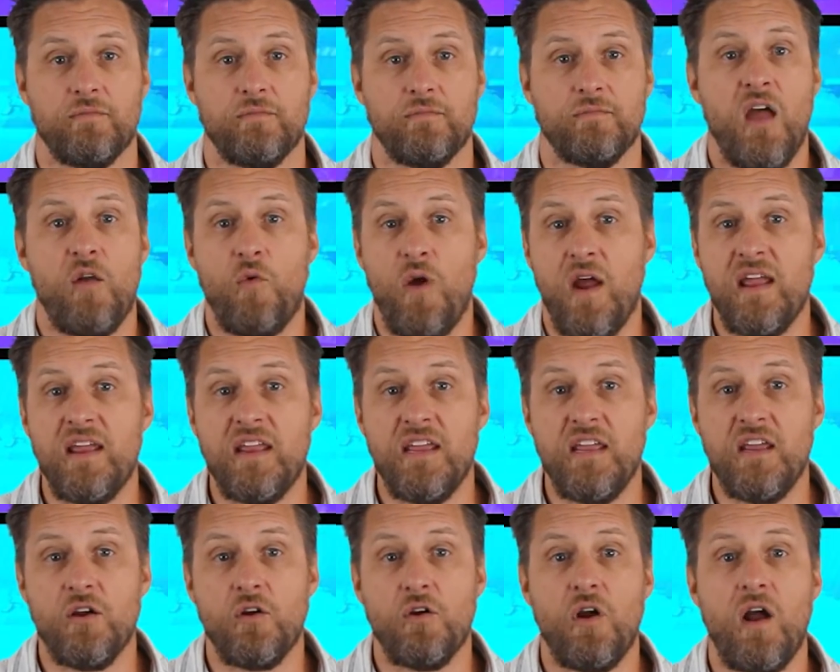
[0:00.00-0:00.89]
And right
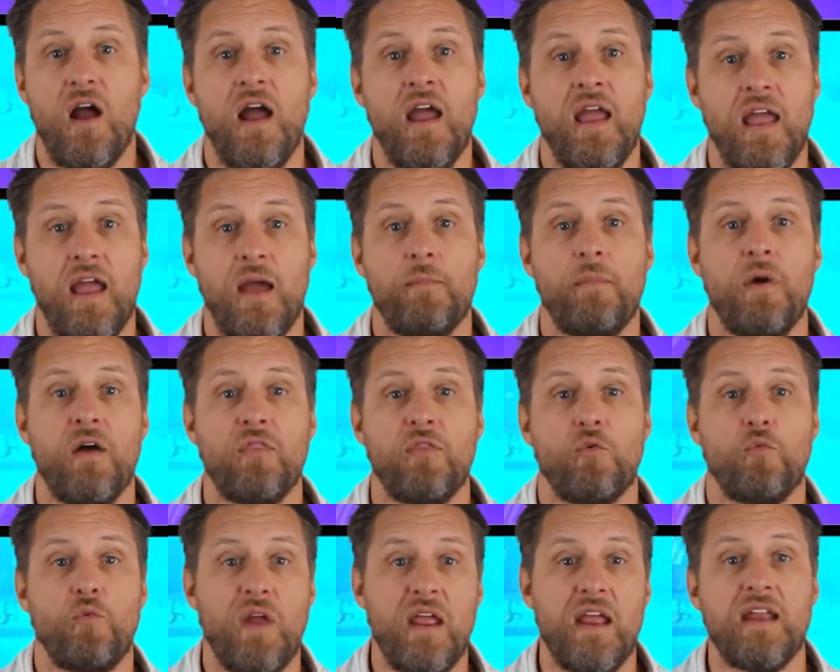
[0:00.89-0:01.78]
here, I am on the
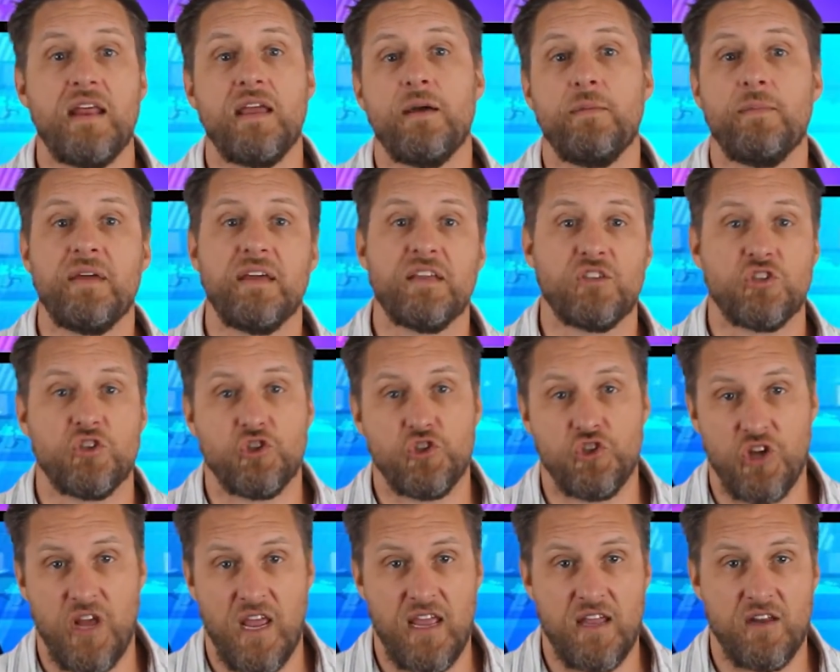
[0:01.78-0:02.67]
Raydium
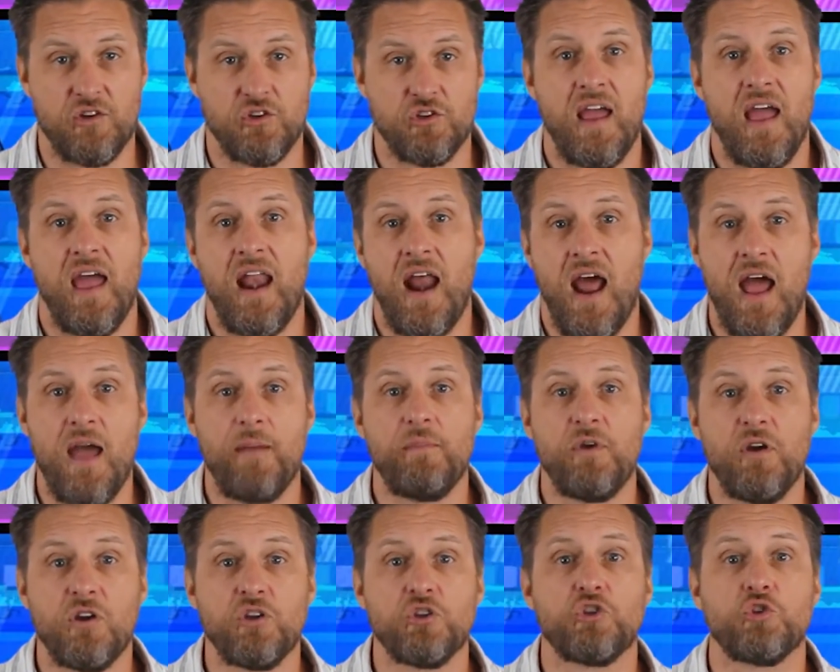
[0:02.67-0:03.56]
exchange, and I'm
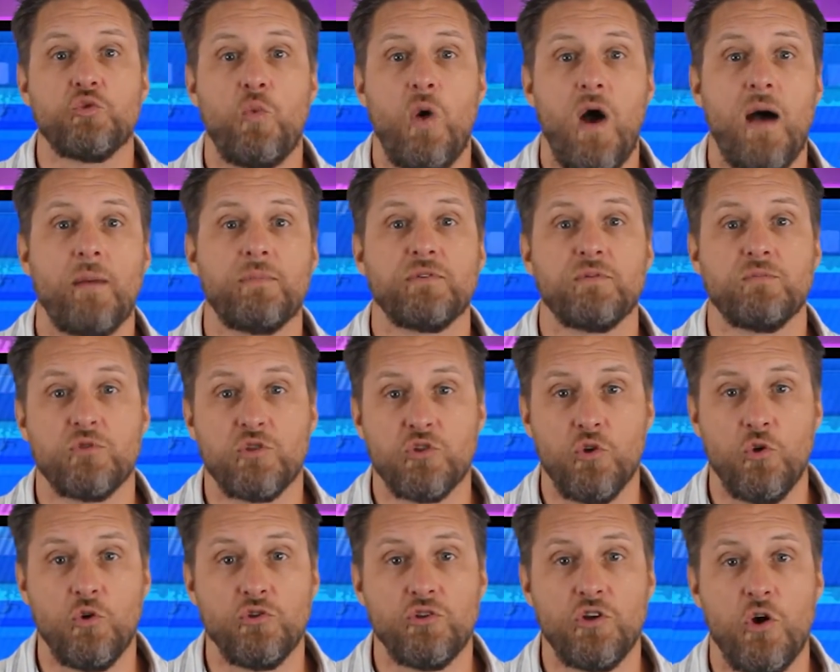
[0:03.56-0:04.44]
gonna swap some
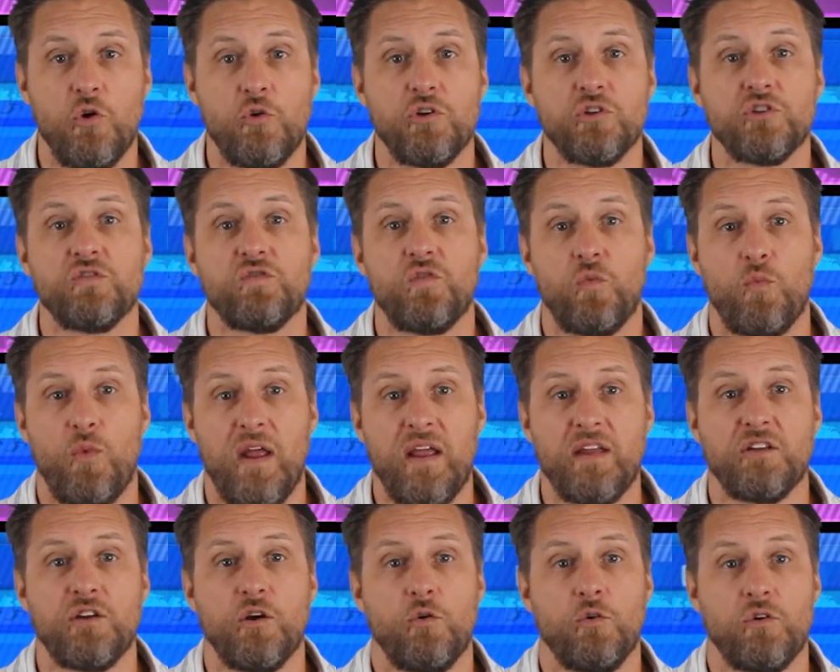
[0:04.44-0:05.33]
Sol tokens for
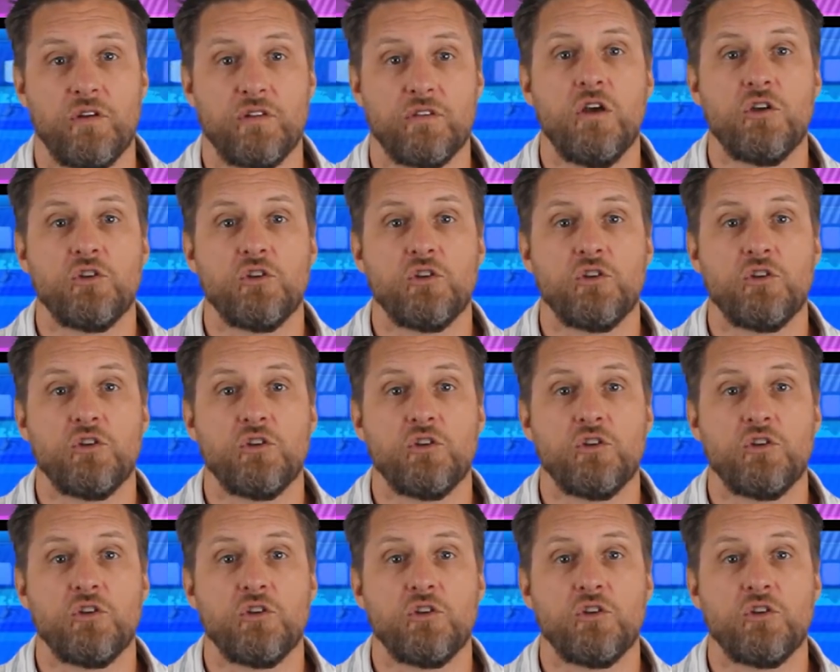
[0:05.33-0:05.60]
Ray tokens.